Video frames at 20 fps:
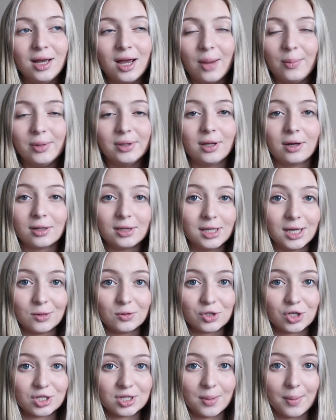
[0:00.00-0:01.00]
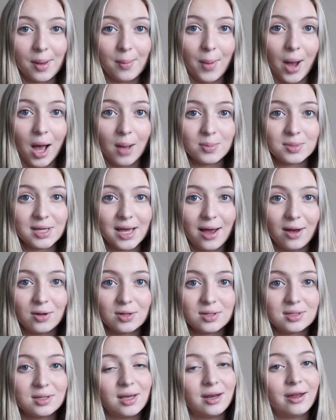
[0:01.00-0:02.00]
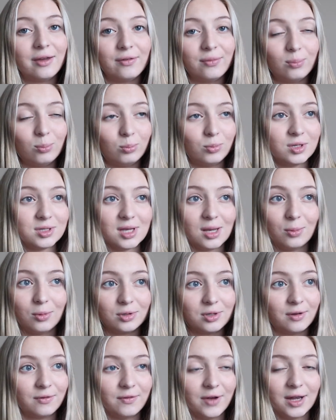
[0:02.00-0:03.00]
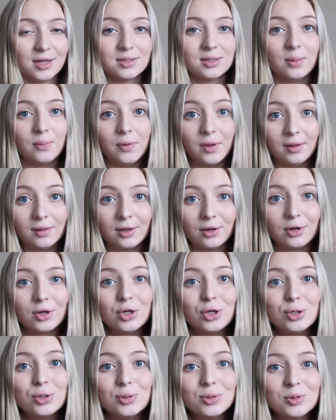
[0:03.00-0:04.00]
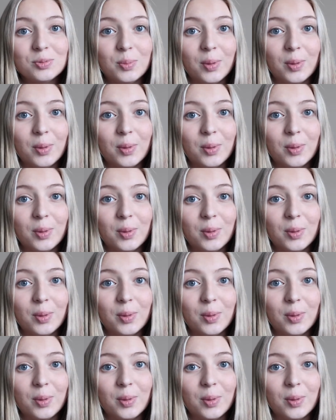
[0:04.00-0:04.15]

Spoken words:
I mean, luckily I was just at my mom's house and I was able to find something there to use,